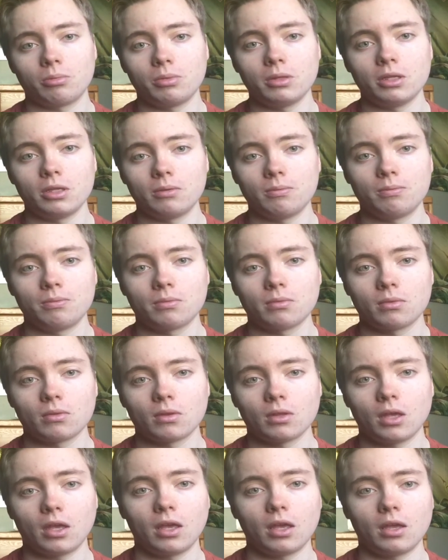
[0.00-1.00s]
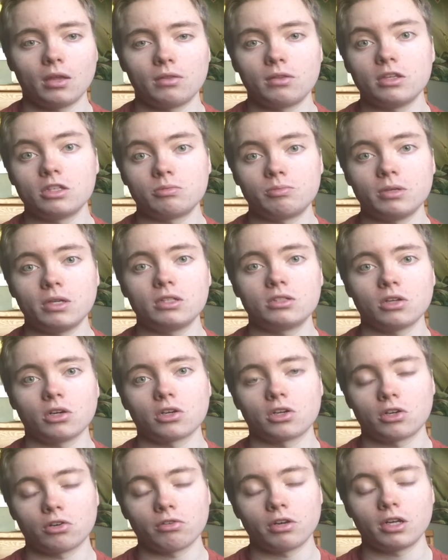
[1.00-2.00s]
beat, and these beats
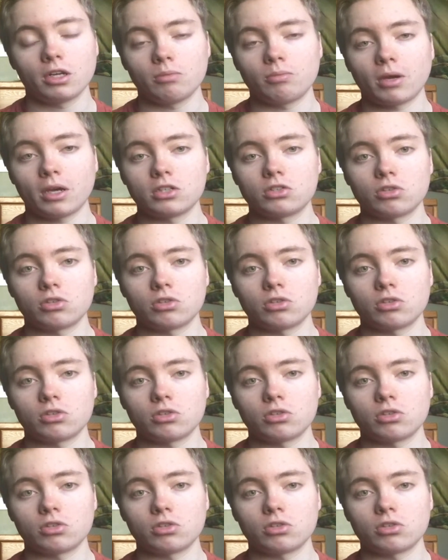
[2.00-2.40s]
are created by